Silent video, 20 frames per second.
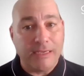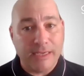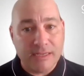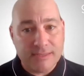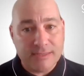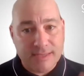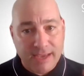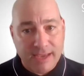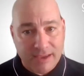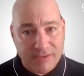
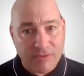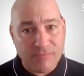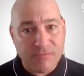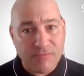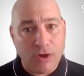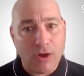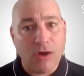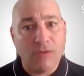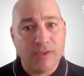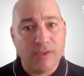Get Dave
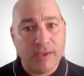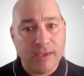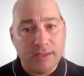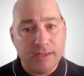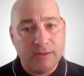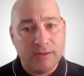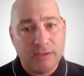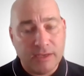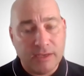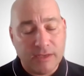involved,
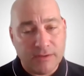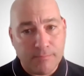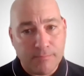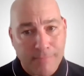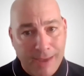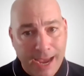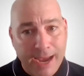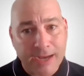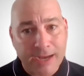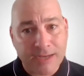get
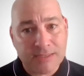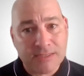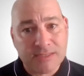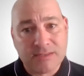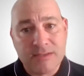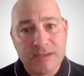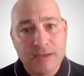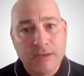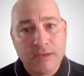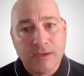
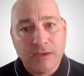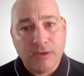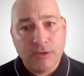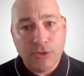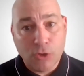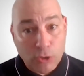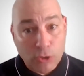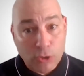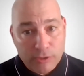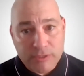Max,
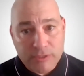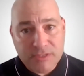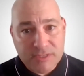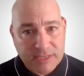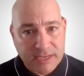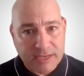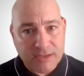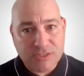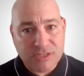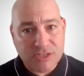your good
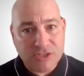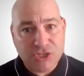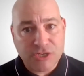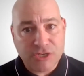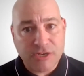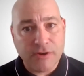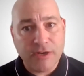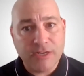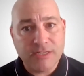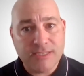sales
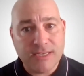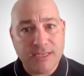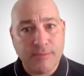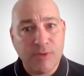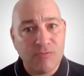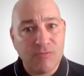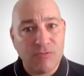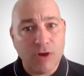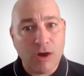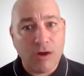engineering team
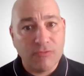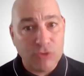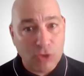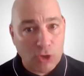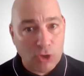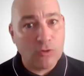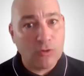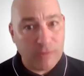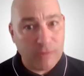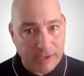involved
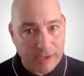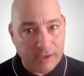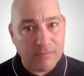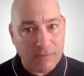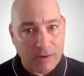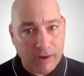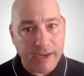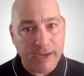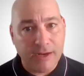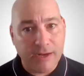early, right?